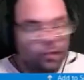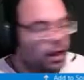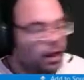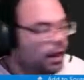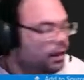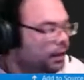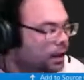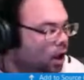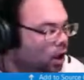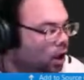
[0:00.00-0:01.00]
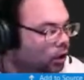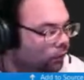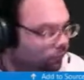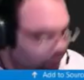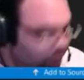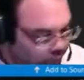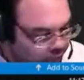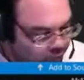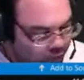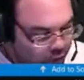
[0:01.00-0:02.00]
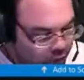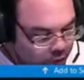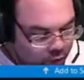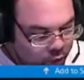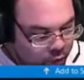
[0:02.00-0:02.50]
and then under filter, you are